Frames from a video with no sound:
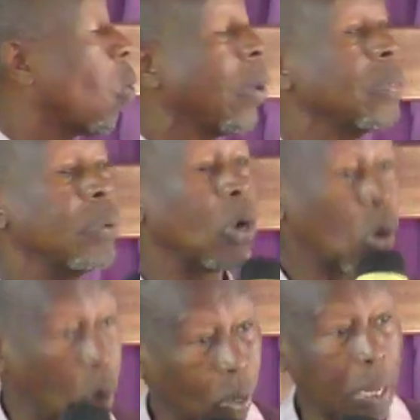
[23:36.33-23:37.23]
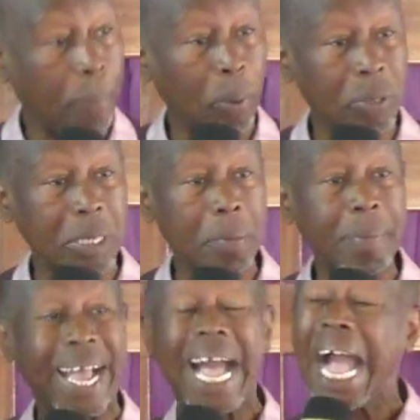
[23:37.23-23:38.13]
when we call upon Him
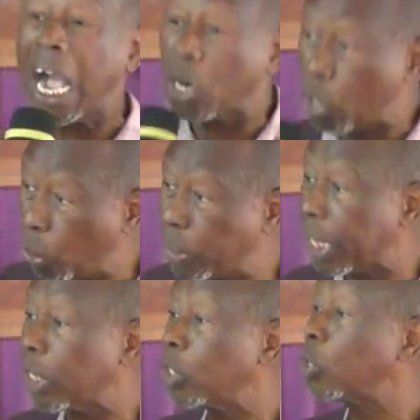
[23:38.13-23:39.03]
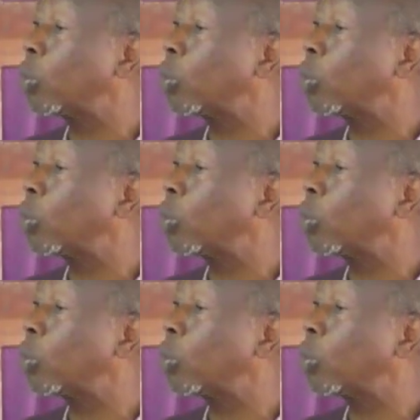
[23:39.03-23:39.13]
according